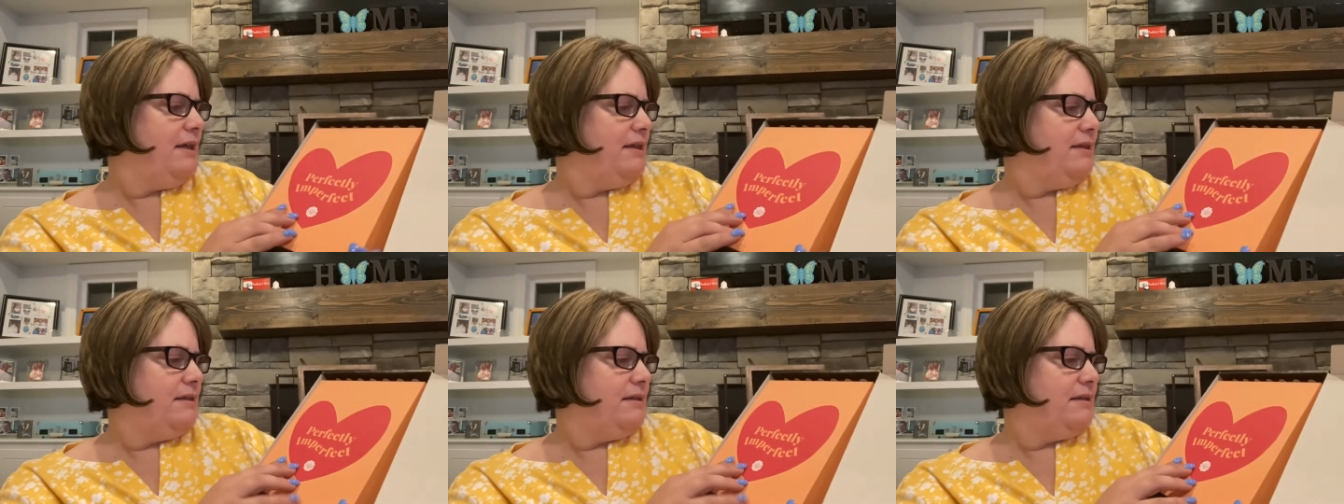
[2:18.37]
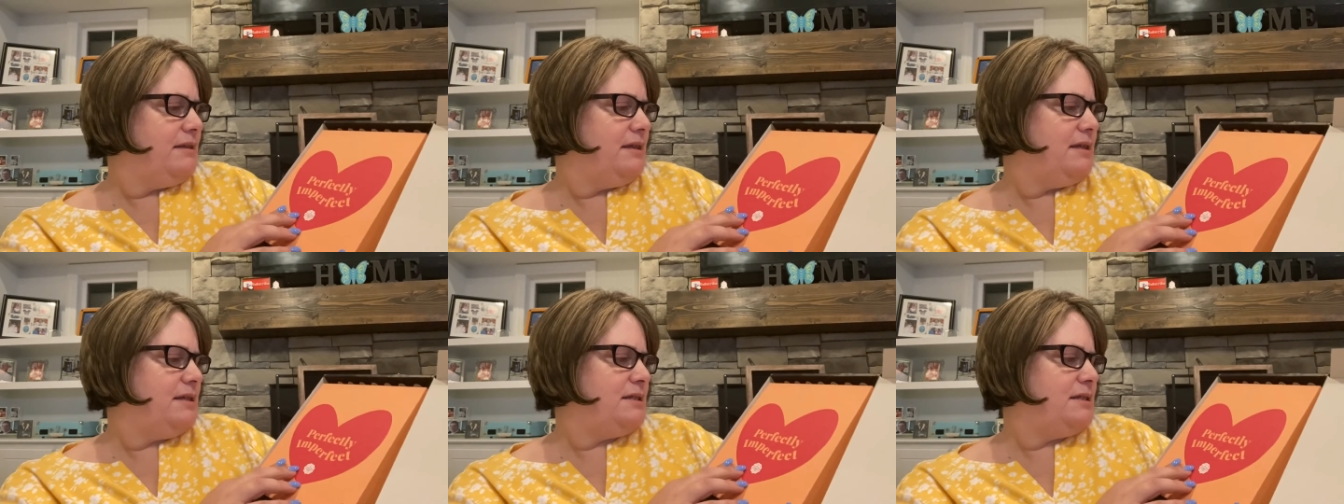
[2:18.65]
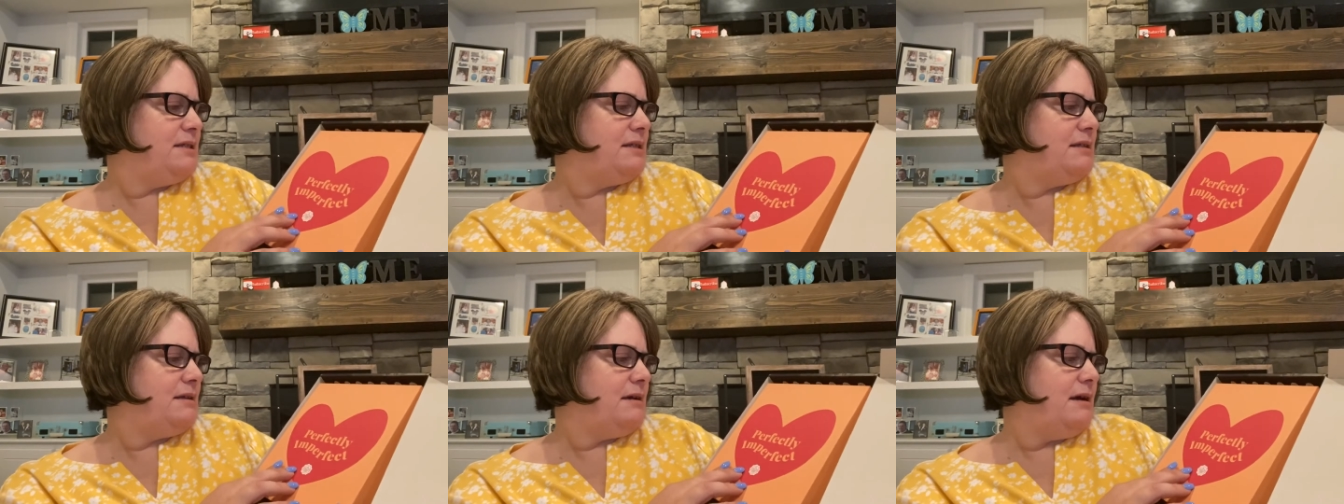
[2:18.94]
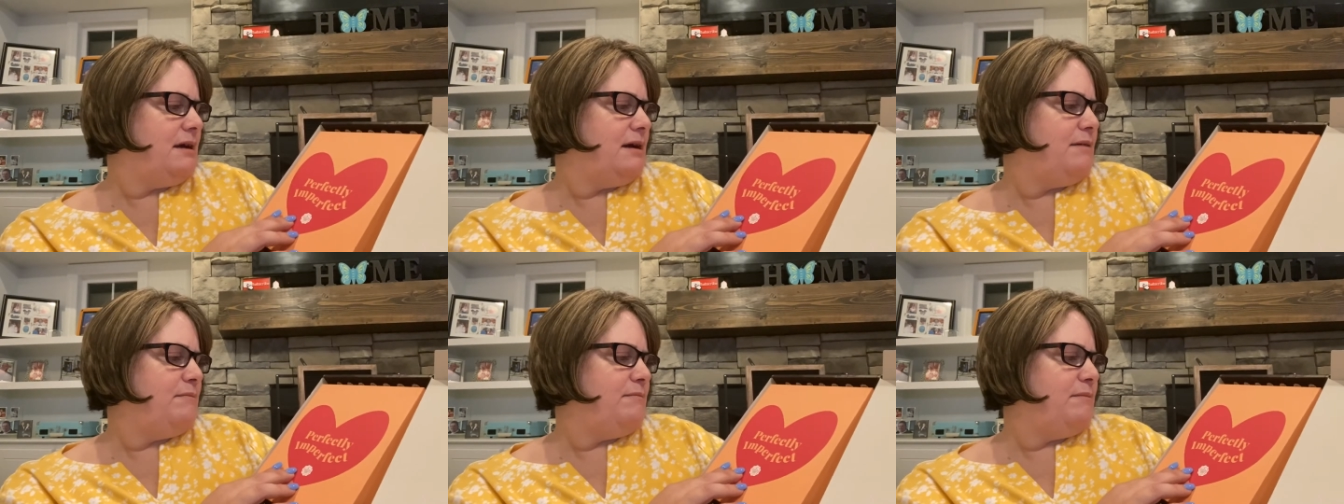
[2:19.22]
this
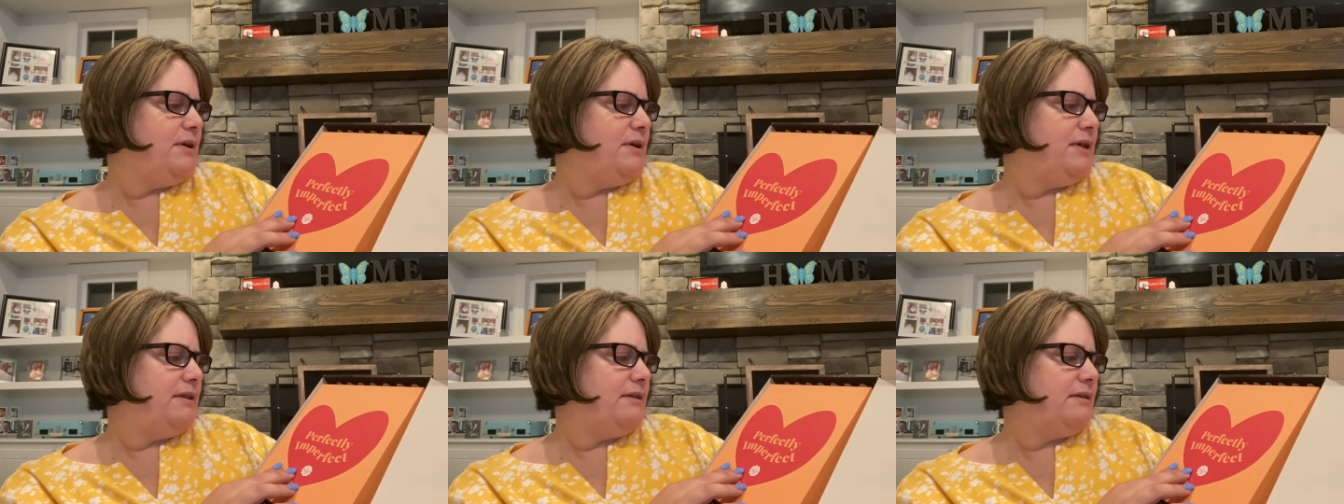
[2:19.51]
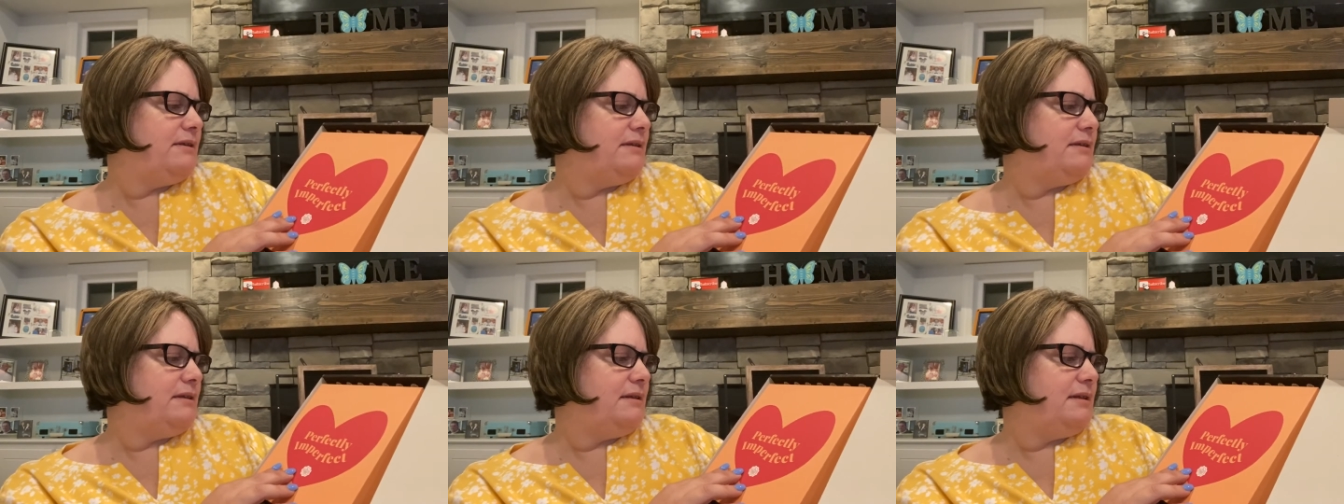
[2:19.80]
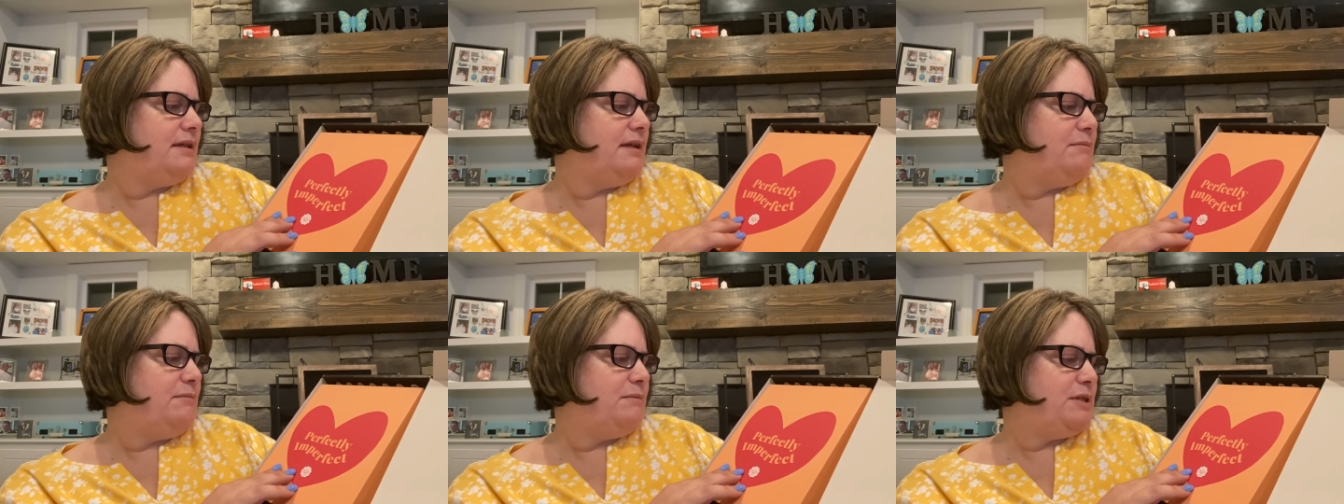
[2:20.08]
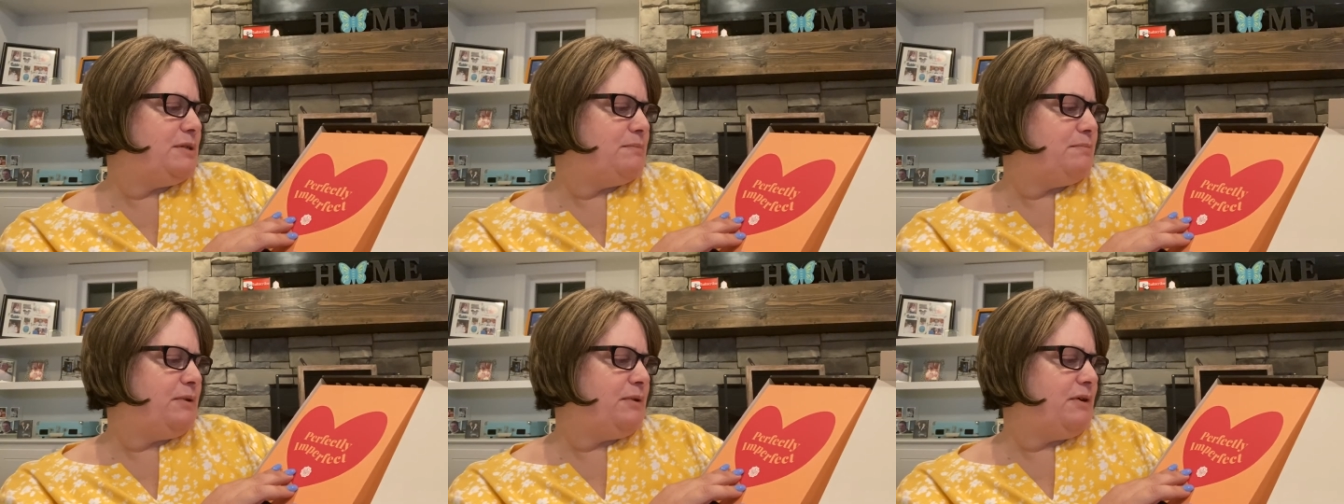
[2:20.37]
month, the theme
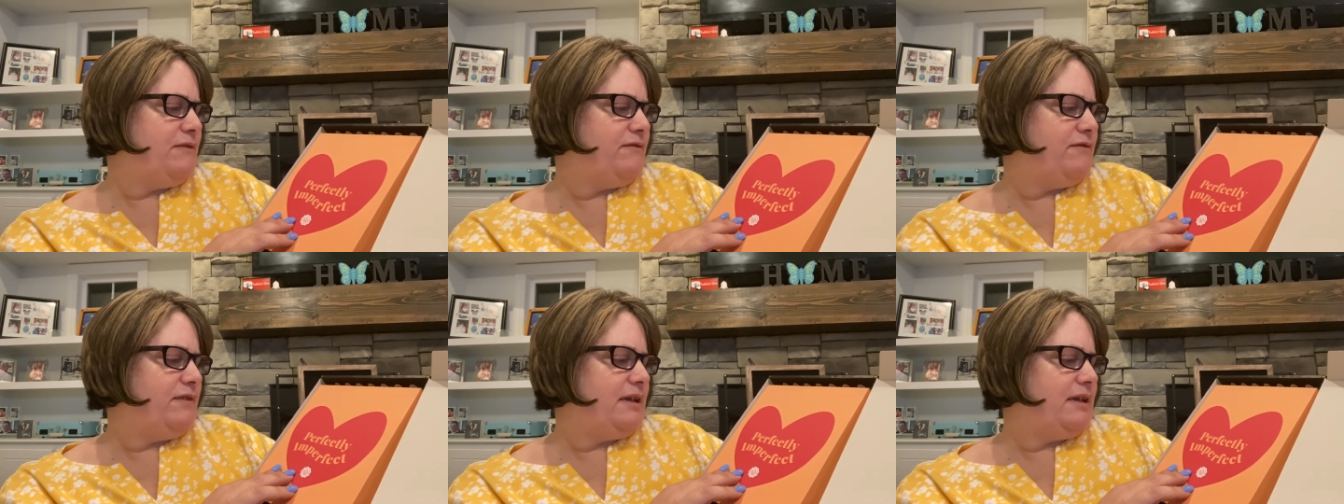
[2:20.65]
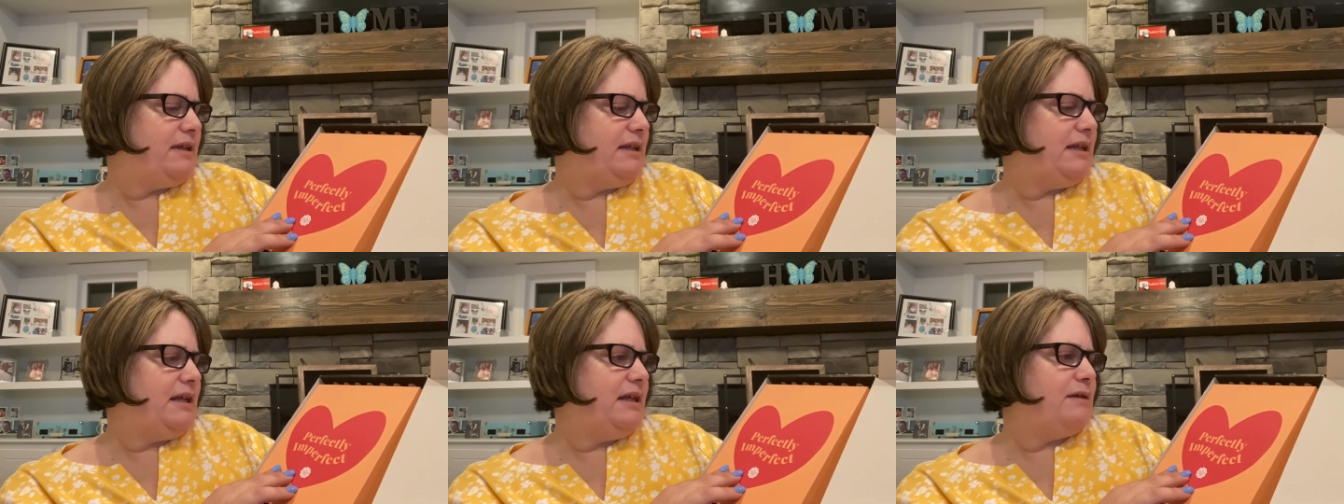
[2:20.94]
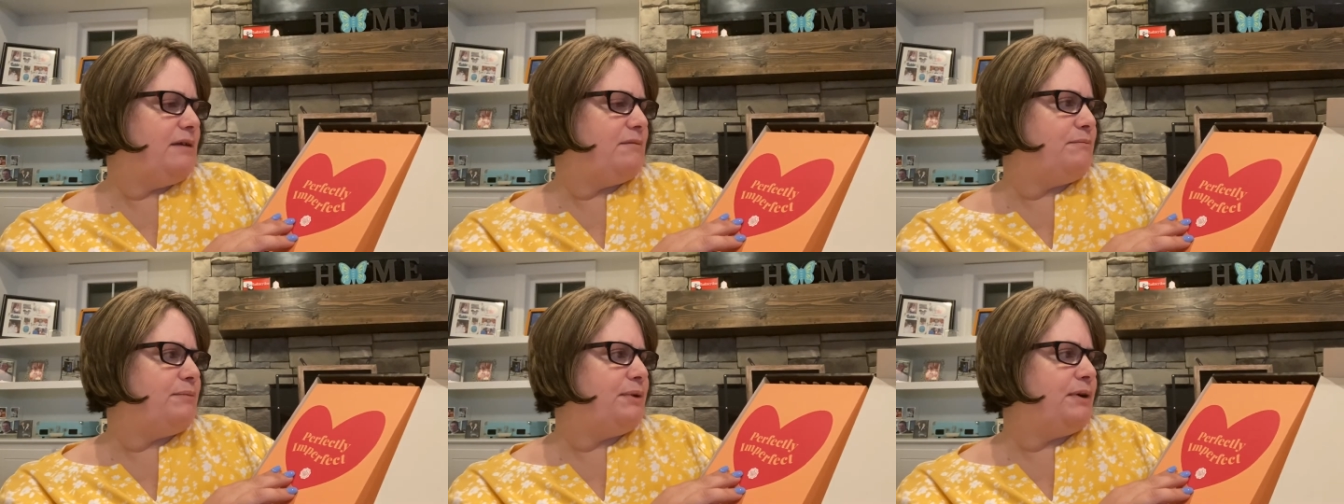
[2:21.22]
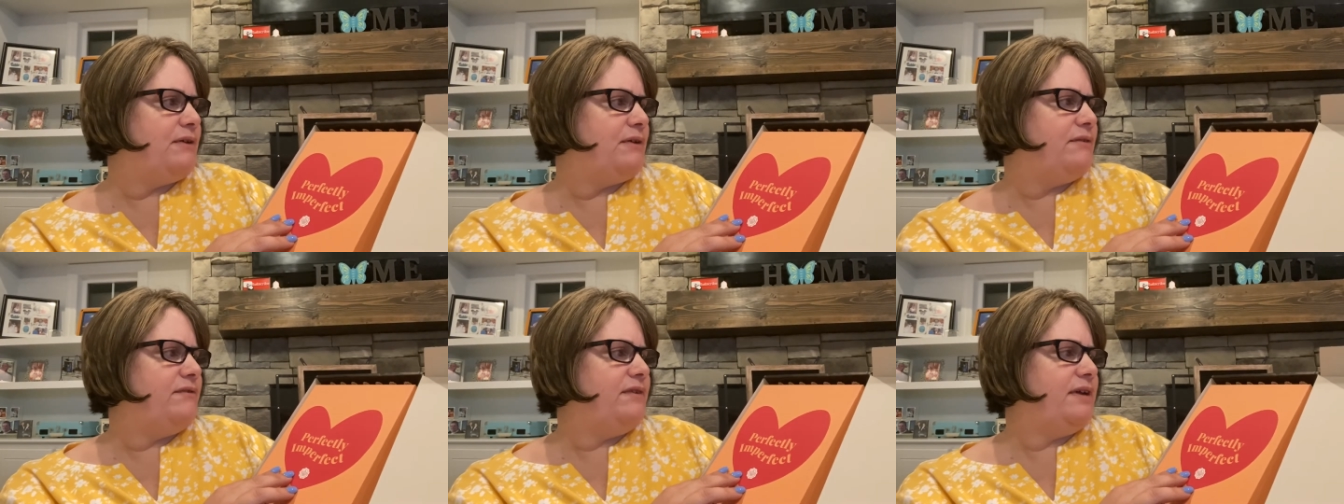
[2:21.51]
is Perfectly
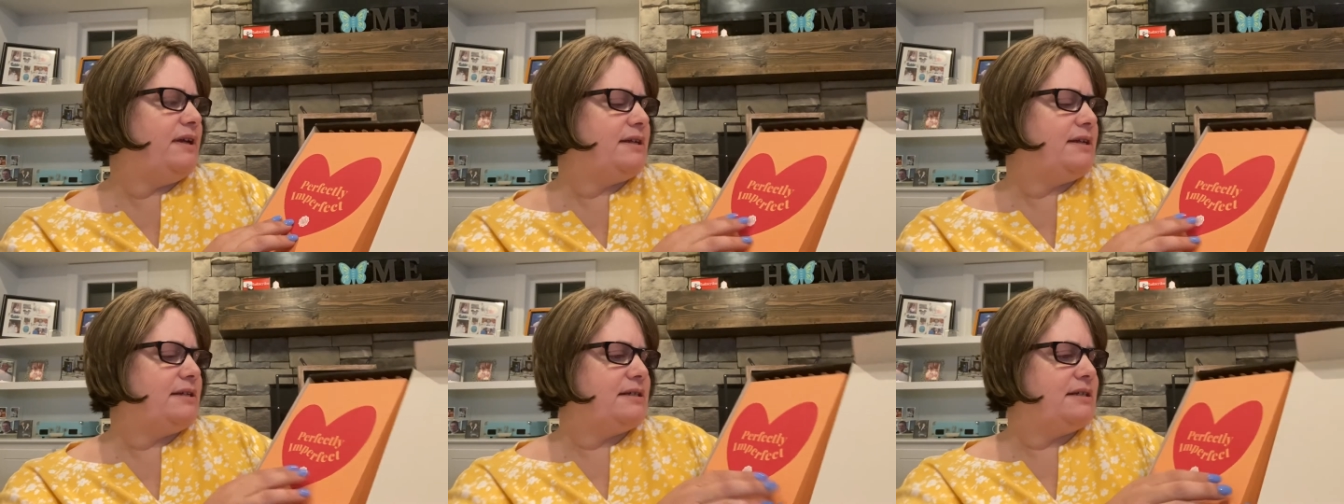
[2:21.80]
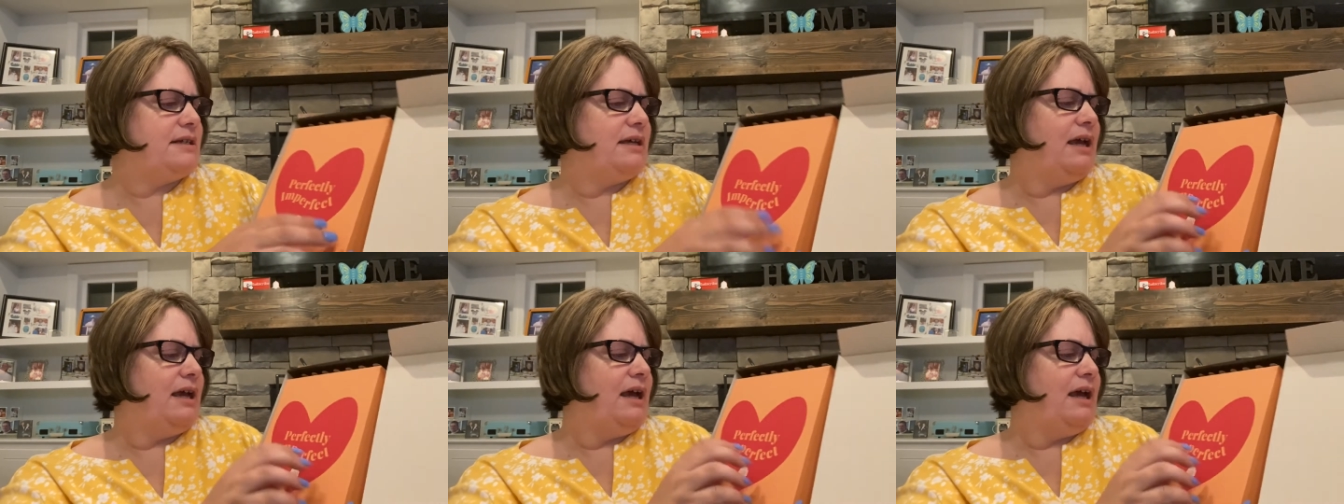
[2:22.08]
Imperfect,